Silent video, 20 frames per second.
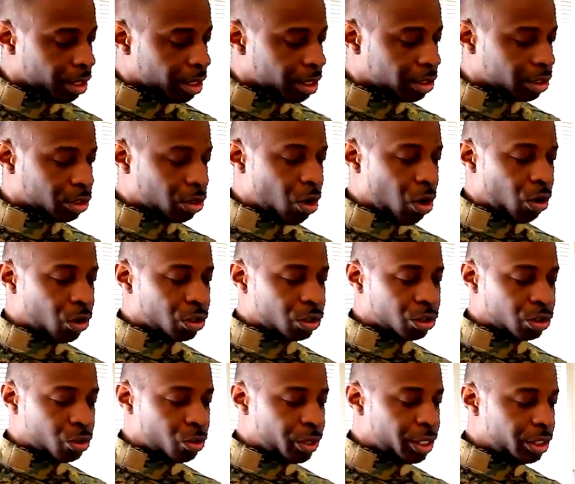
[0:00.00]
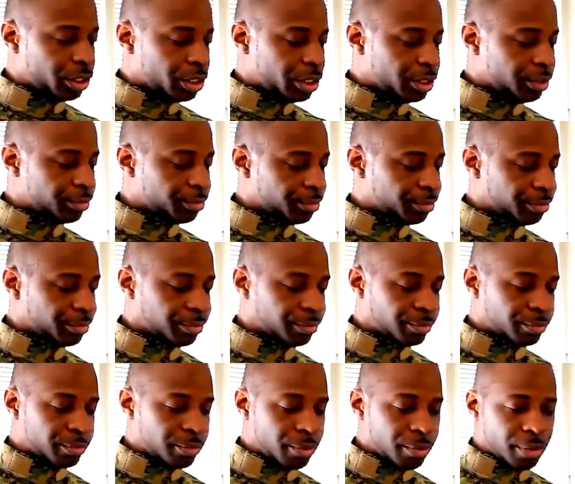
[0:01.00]
This is called a squeegee,
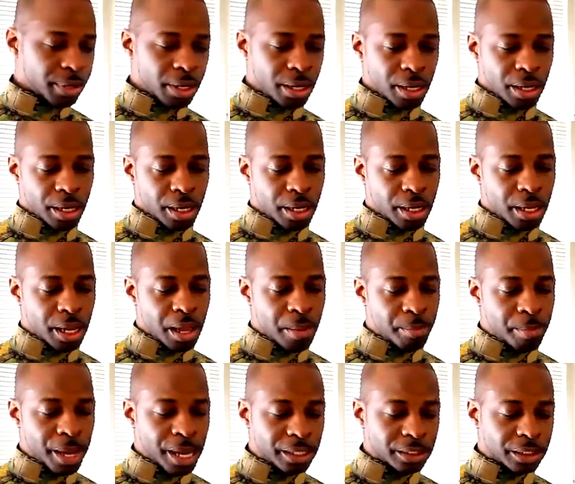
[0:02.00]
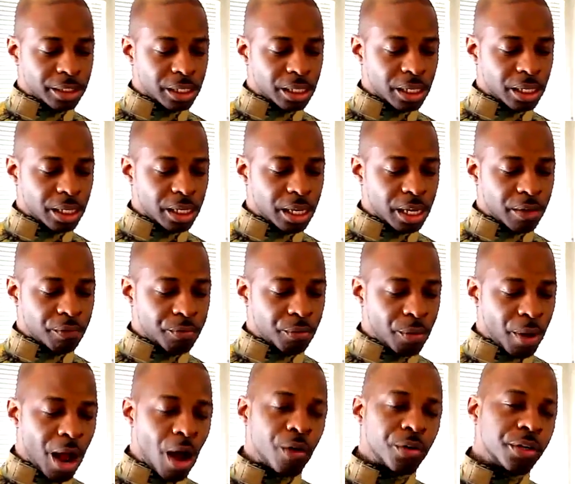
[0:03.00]
and basically, if
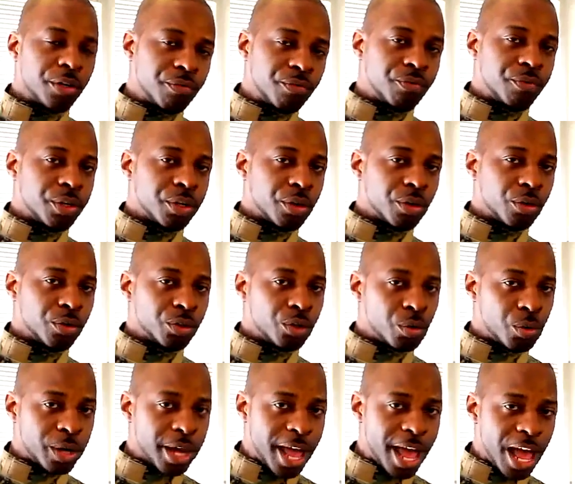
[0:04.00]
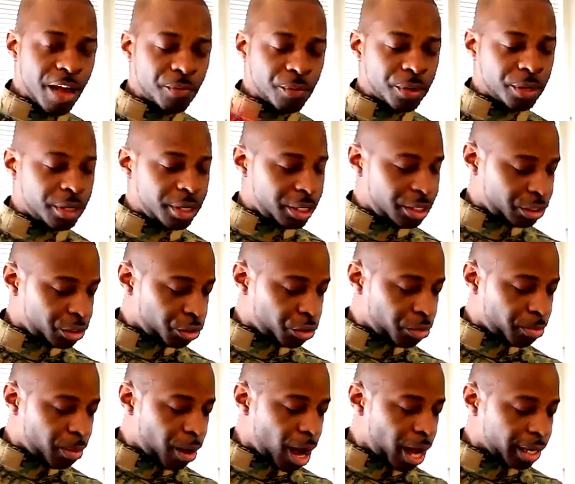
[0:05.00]
you're out in the field, you want to have one of these in
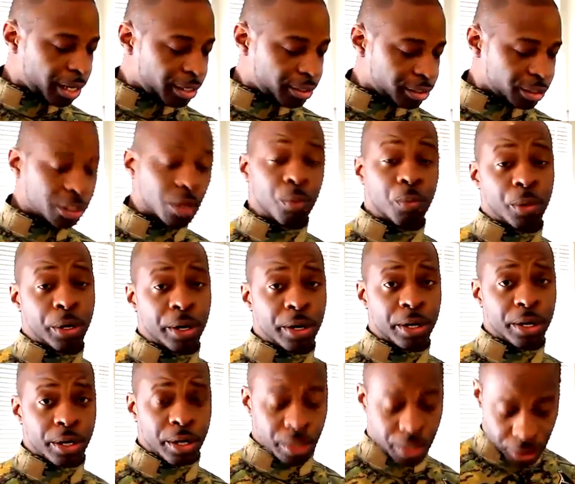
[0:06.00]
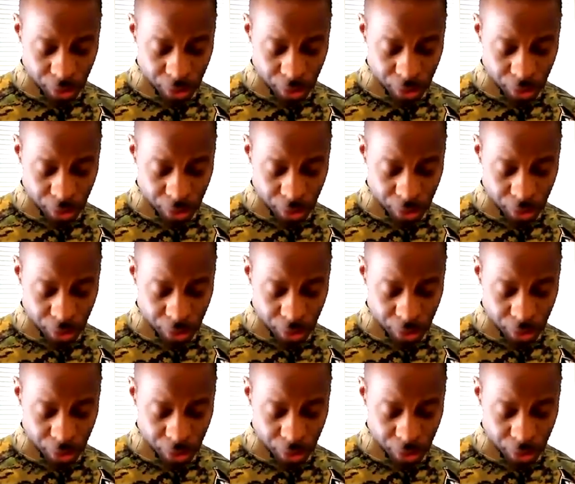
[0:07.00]
your pocket somewhere,